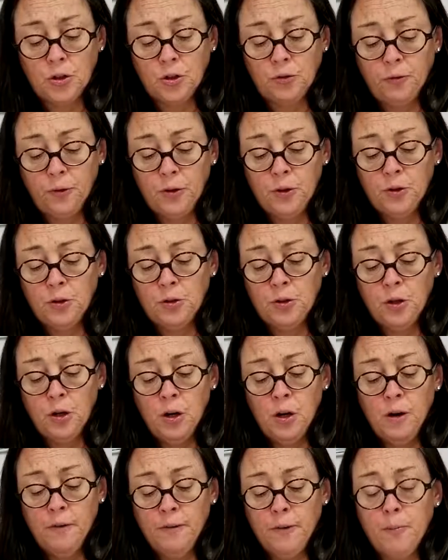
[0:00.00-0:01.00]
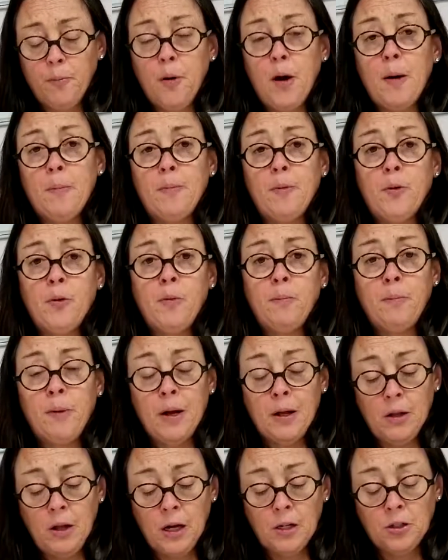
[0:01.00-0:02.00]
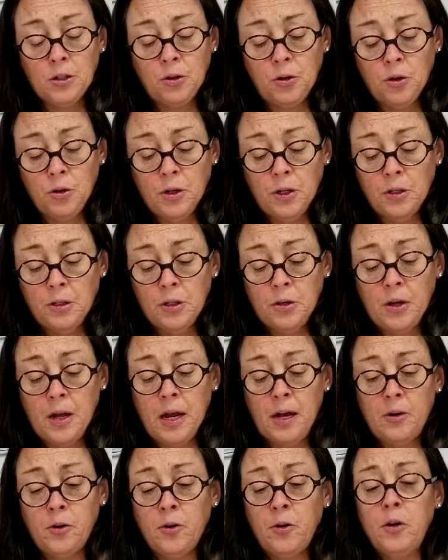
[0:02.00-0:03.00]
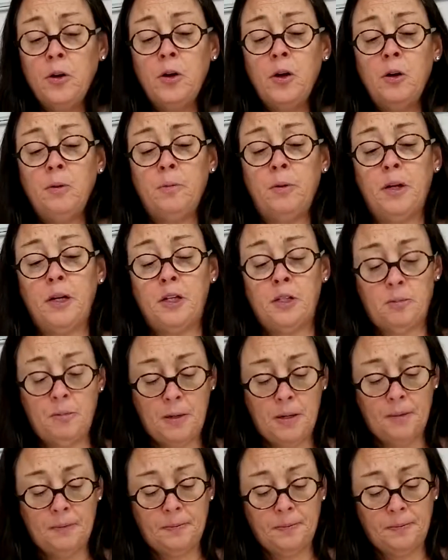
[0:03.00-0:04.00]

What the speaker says: for use for proper biological indicator placement.